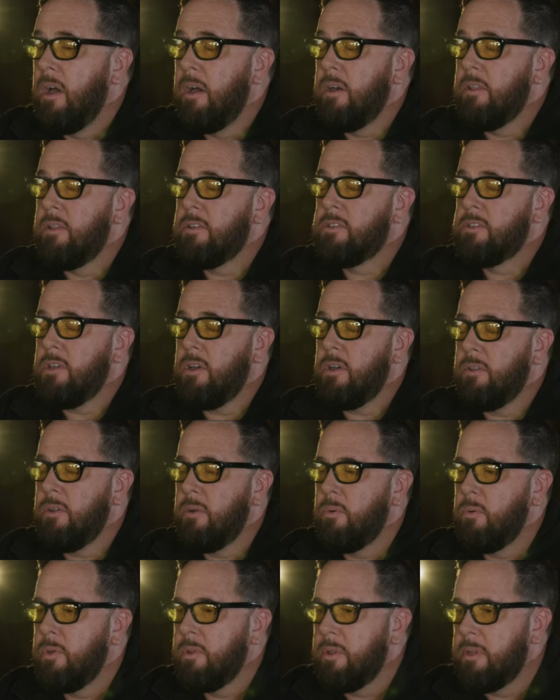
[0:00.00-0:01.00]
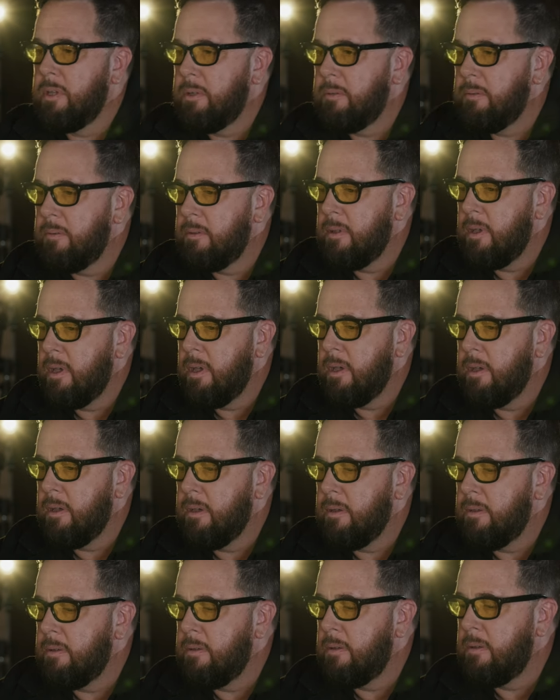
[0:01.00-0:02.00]
The song that really
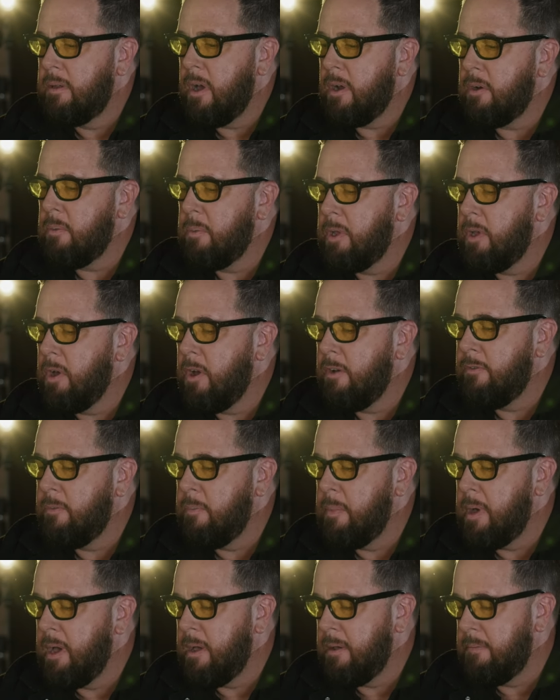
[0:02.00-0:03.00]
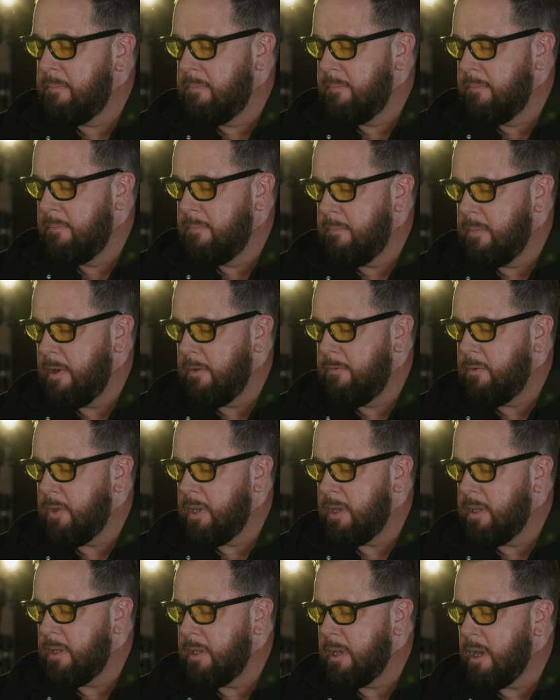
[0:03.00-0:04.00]
knocked me off my
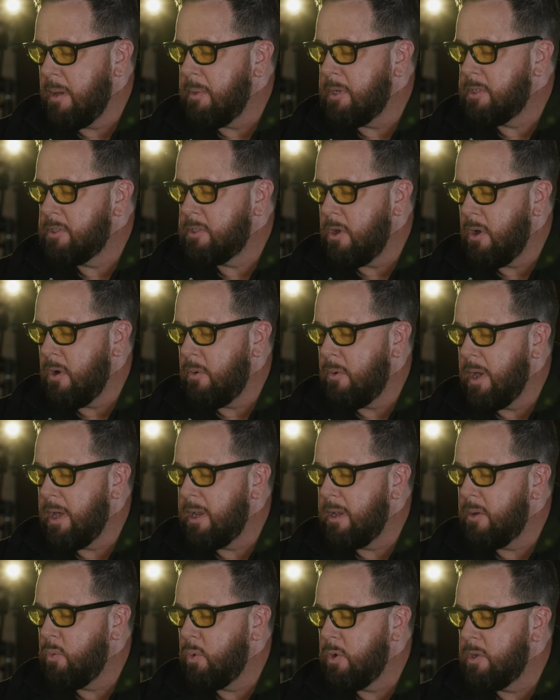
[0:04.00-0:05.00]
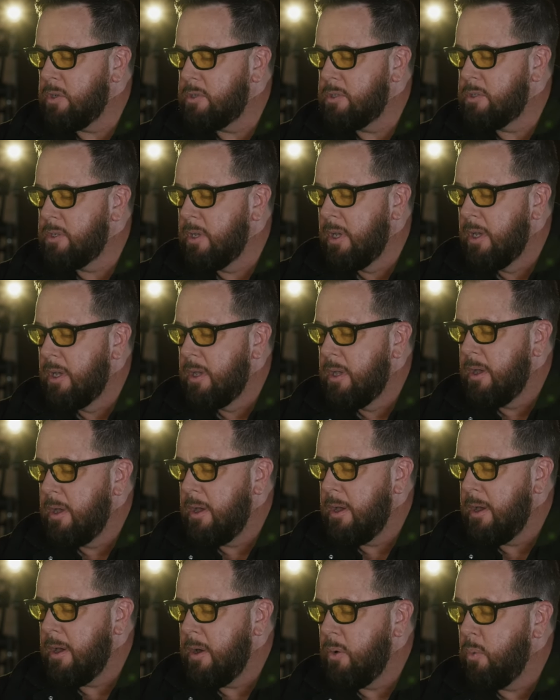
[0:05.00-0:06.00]
feet and got me songwriting was
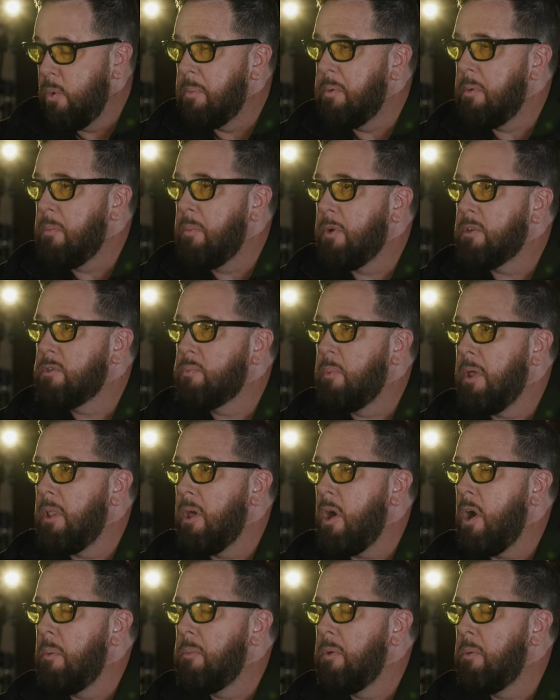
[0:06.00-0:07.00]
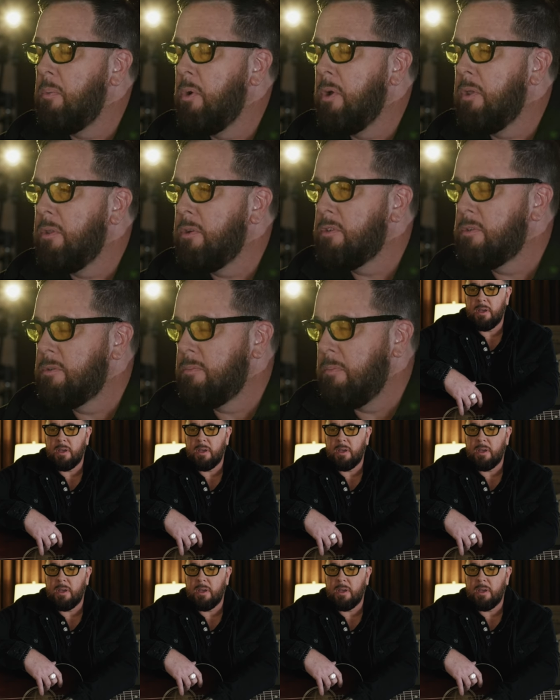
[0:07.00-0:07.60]
Whipping Post by the Allman Brothers.